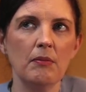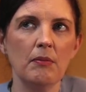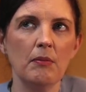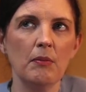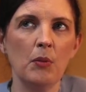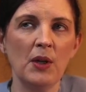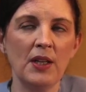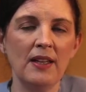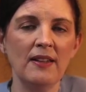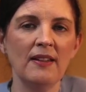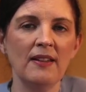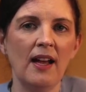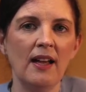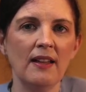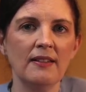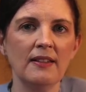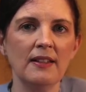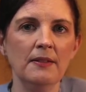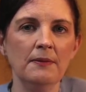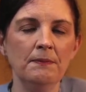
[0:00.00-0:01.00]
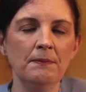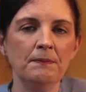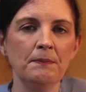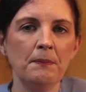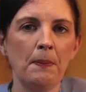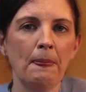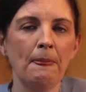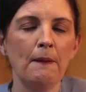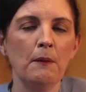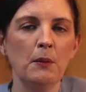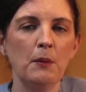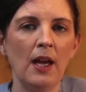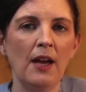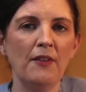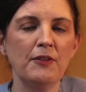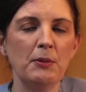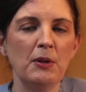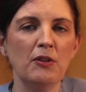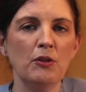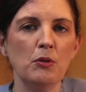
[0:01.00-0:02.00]
what he's asking, we have
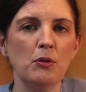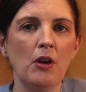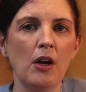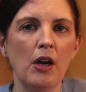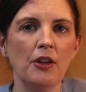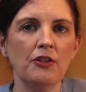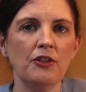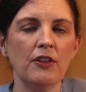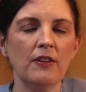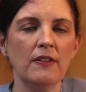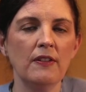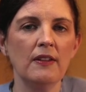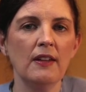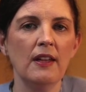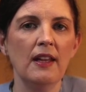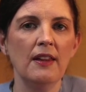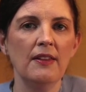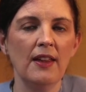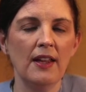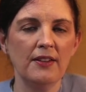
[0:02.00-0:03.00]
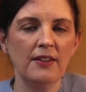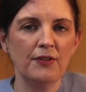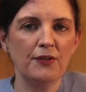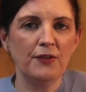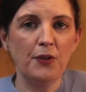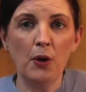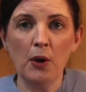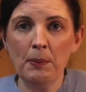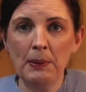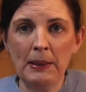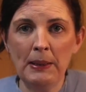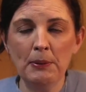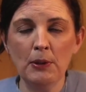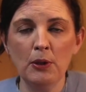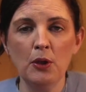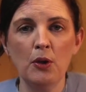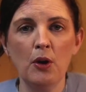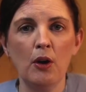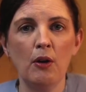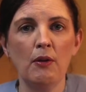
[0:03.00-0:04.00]
to be so conscious that for people
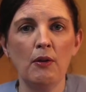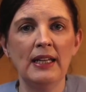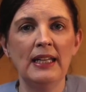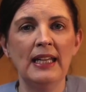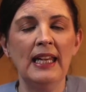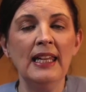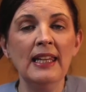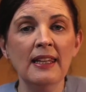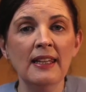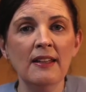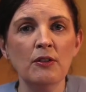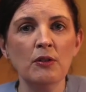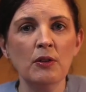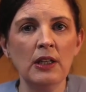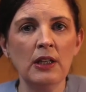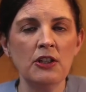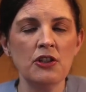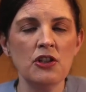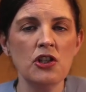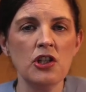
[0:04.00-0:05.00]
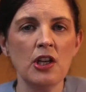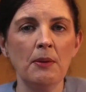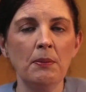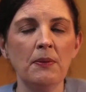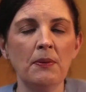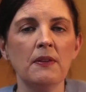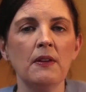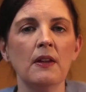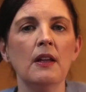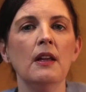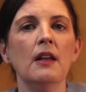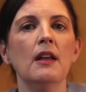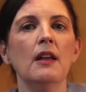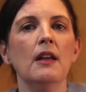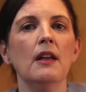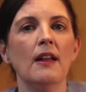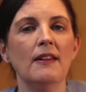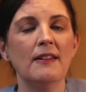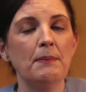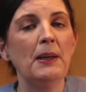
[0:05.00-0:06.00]
who are already in these relationships,
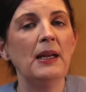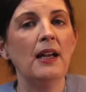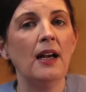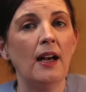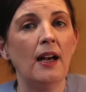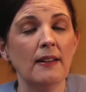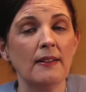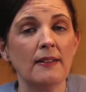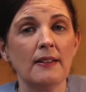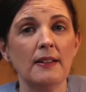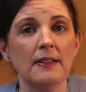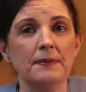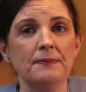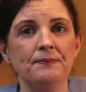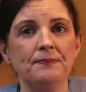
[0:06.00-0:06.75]
it's a big ask.